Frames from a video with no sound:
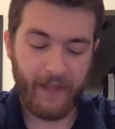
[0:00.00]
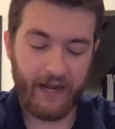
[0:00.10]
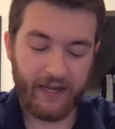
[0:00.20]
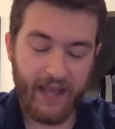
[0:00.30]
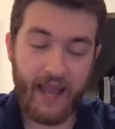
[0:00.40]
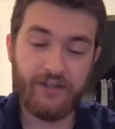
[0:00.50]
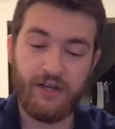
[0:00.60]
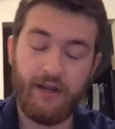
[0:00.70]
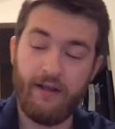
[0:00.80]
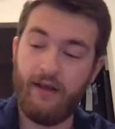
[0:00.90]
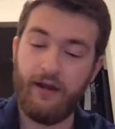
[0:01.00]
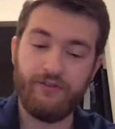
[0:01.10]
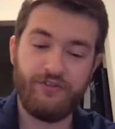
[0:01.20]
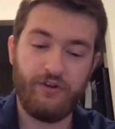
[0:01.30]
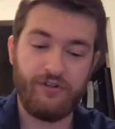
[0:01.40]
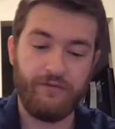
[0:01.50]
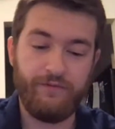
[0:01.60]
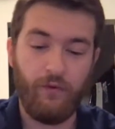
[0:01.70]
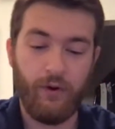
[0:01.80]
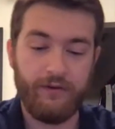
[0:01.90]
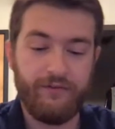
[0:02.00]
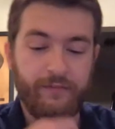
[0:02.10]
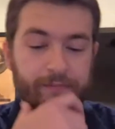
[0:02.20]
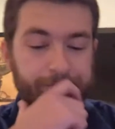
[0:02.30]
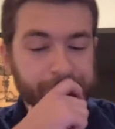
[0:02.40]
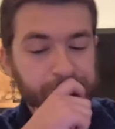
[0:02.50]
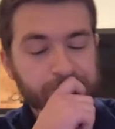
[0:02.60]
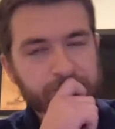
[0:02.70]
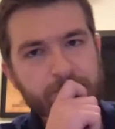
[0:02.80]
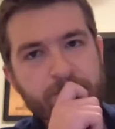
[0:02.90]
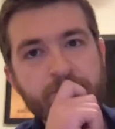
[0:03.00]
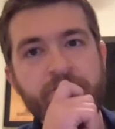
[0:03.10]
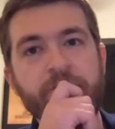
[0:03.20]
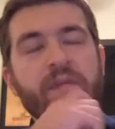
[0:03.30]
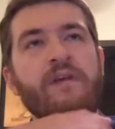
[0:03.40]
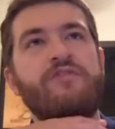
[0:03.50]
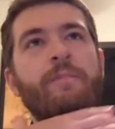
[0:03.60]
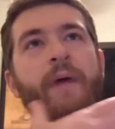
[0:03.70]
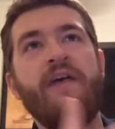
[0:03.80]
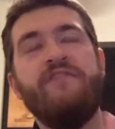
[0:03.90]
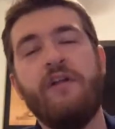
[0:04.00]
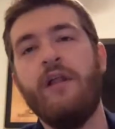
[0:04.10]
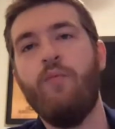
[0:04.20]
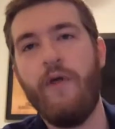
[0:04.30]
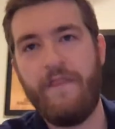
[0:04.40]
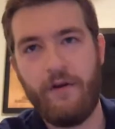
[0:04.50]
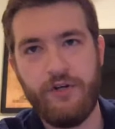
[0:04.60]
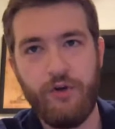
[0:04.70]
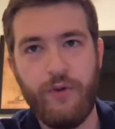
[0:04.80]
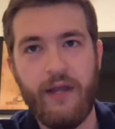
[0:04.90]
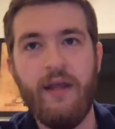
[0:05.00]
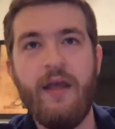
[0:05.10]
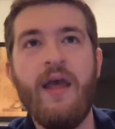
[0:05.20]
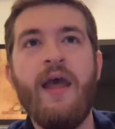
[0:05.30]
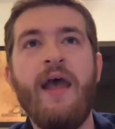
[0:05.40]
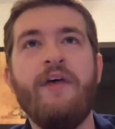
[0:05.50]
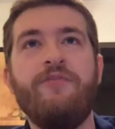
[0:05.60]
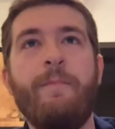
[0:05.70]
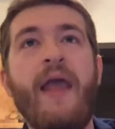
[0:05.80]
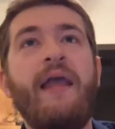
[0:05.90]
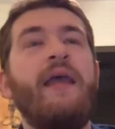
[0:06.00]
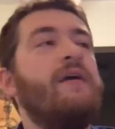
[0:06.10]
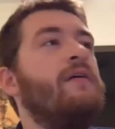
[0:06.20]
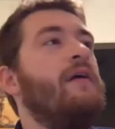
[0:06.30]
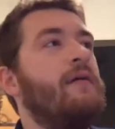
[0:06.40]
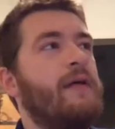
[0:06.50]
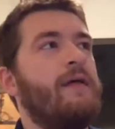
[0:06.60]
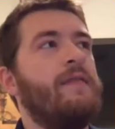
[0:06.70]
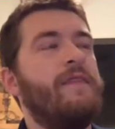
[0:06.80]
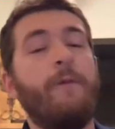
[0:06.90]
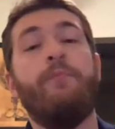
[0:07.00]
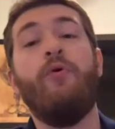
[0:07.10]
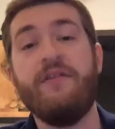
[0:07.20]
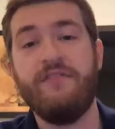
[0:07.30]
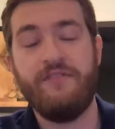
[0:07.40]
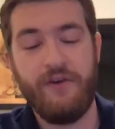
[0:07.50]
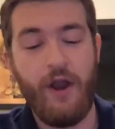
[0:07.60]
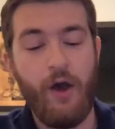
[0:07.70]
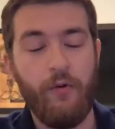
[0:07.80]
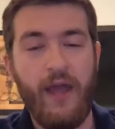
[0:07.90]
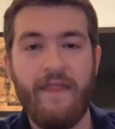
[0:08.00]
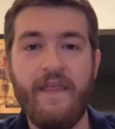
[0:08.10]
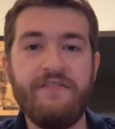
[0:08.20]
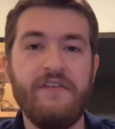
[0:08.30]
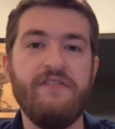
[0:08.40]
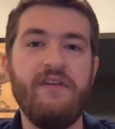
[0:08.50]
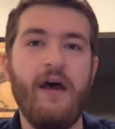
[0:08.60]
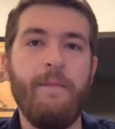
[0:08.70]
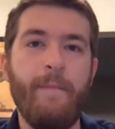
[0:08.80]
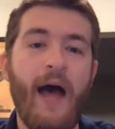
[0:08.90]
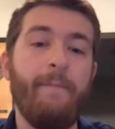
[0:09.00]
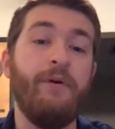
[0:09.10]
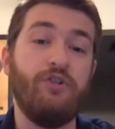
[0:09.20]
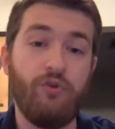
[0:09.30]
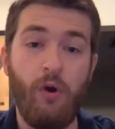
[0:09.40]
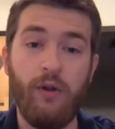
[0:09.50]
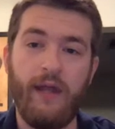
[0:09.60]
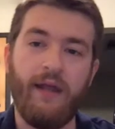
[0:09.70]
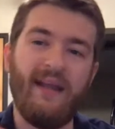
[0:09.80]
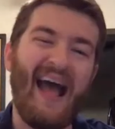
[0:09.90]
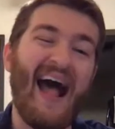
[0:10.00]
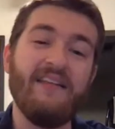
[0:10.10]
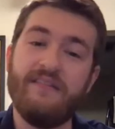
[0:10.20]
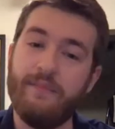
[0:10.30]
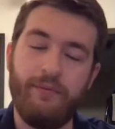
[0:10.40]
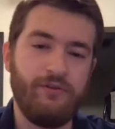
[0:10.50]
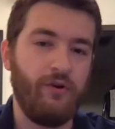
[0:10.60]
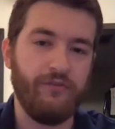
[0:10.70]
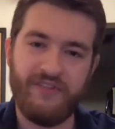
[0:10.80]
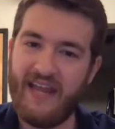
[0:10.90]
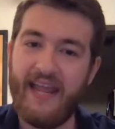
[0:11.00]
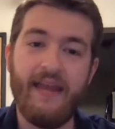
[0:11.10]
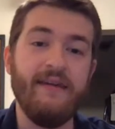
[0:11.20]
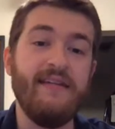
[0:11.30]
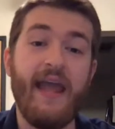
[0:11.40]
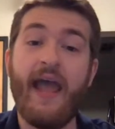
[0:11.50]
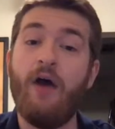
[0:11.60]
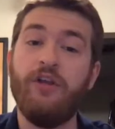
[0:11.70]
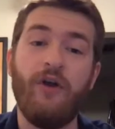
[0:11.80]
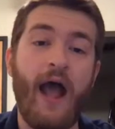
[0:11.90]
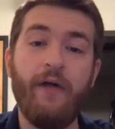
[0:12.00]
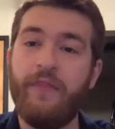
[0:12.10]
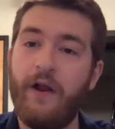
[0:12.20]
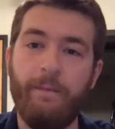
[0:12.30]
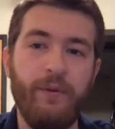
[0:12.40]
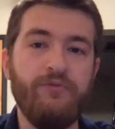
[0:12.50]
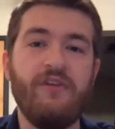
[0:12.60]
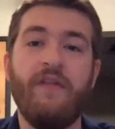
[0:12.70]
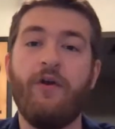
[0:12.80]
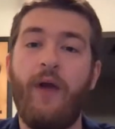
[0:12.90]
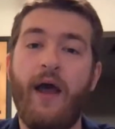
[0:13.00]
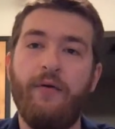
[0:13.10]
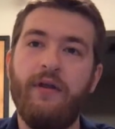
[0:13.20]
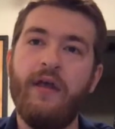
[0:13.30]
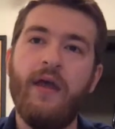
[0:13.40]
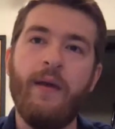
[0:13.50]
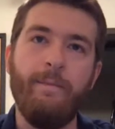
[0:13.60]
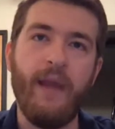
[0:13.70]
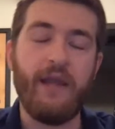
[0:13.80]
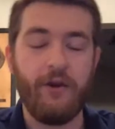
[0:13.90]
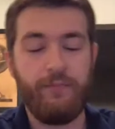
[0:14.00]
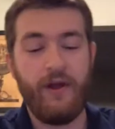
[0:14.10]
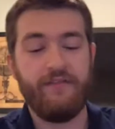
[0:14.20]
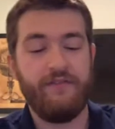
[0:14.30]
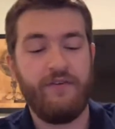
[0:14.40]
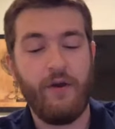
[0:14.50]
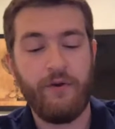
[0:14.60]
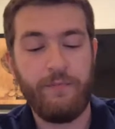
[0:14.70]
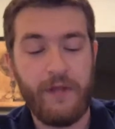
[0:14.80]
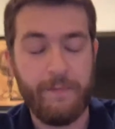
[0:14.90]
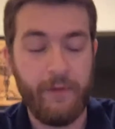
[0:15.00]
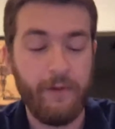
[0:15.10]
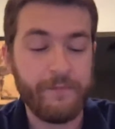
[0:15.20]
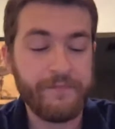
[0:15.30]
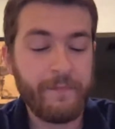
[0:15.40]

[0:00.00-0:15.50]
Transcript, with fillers: and engaging an insurgent force. So basically, what they're doing is making their presence known. And this is done by patrolling, constant patrols, day in, day out. You're out there, boots on the ground, making your presence known to people.